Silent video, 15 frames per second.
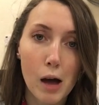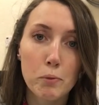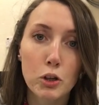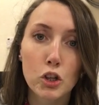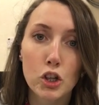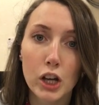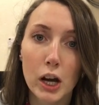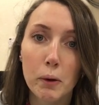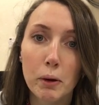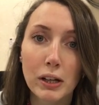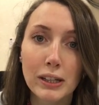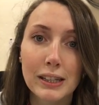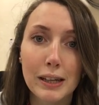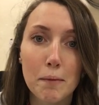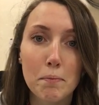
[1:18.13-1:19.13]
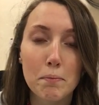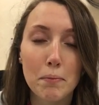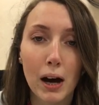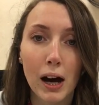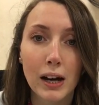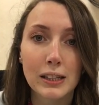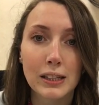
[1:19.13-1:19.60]
Joan sent
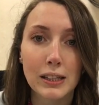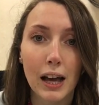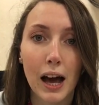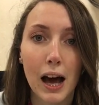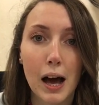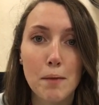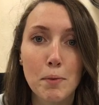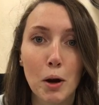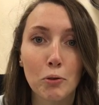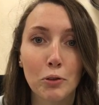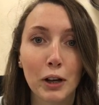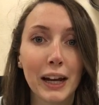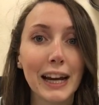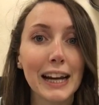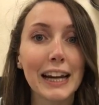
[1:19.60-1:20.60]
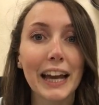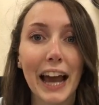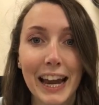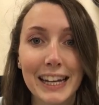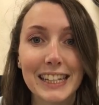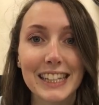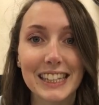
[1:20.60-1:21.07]
us a really
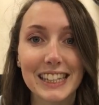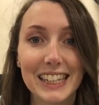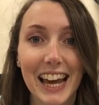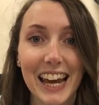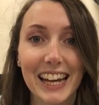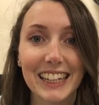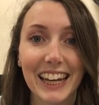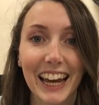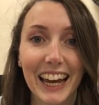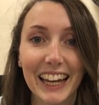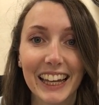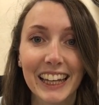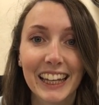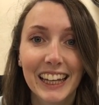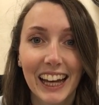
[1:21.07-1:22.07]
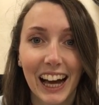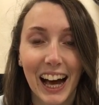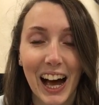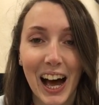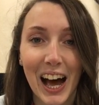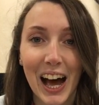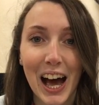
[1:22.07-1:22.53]
entertaining
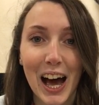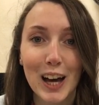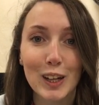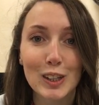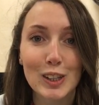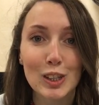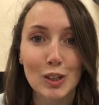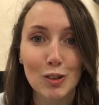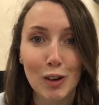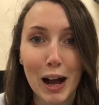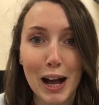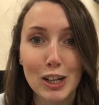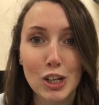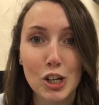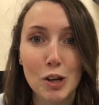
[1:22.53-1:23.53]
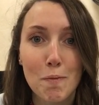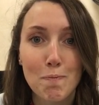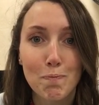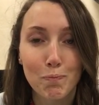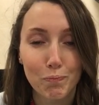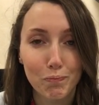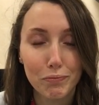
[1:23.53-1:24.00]
scratch
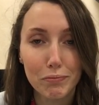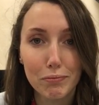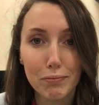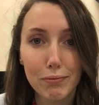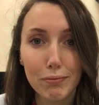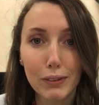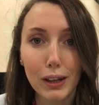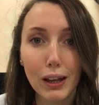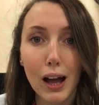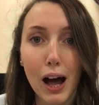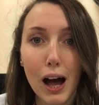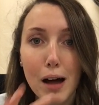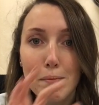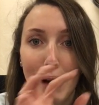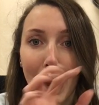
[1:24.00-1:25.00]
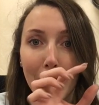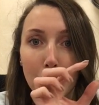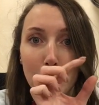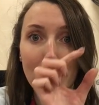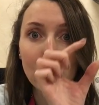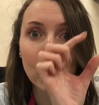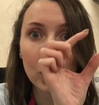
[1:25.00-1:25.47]

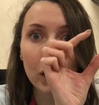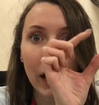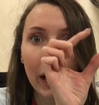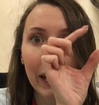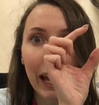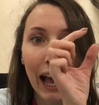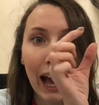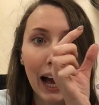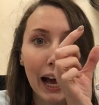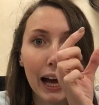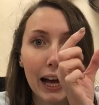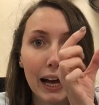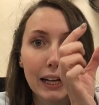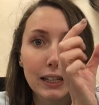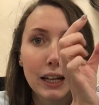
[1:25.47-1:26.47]
animation, and it had